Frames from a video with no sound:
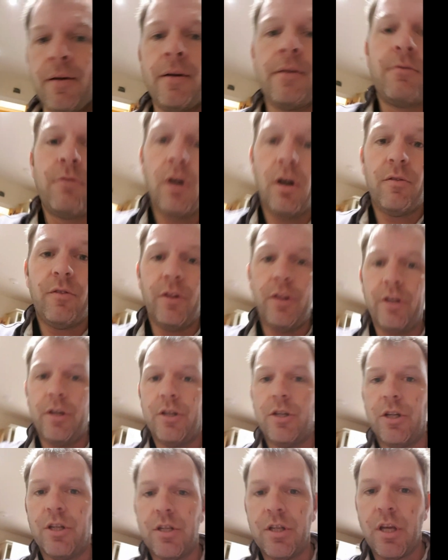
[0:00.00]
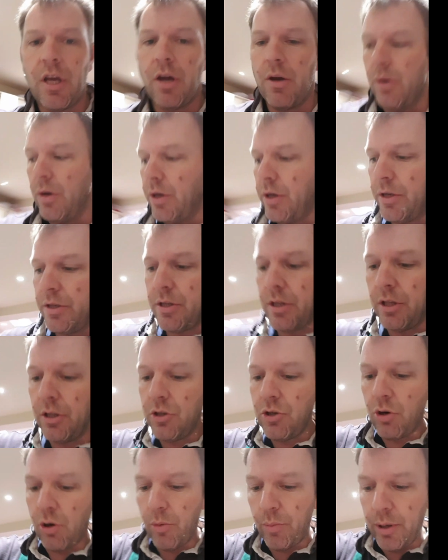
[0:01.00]
rather than just go to the
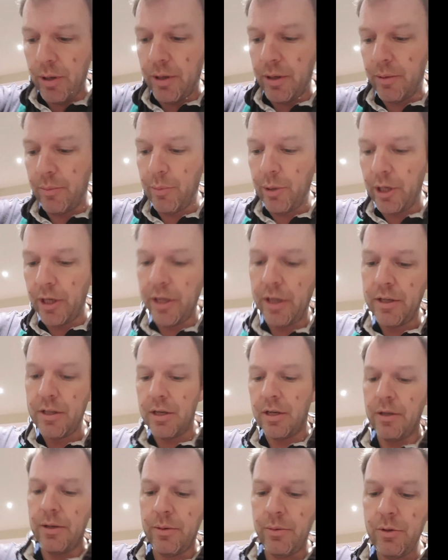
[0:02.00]
shop and buy it.